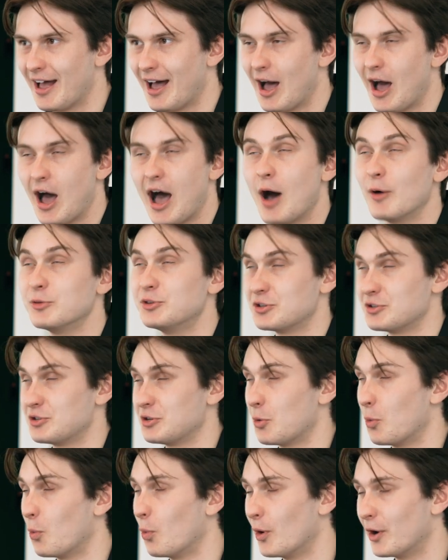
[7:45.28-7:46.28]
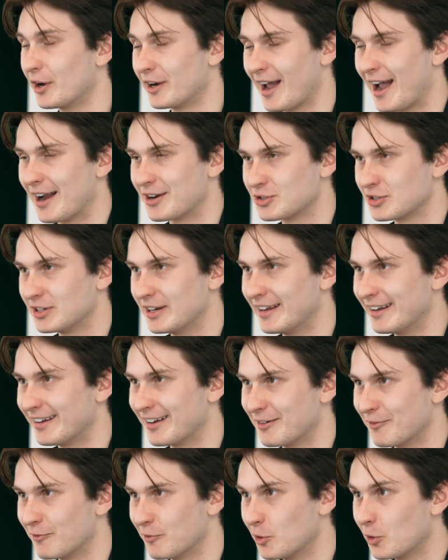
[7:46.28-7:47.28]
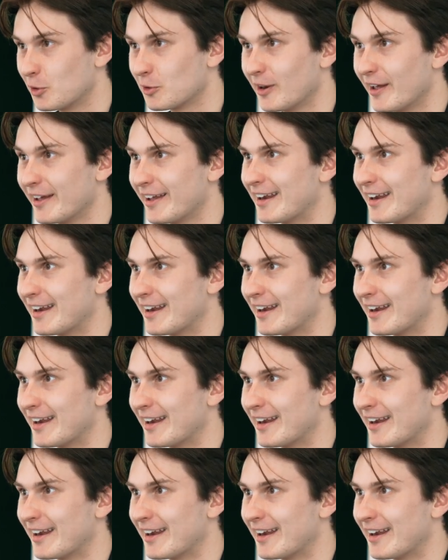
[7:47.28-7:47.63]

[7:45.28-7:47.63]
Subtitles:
how does your work actually kind of look like,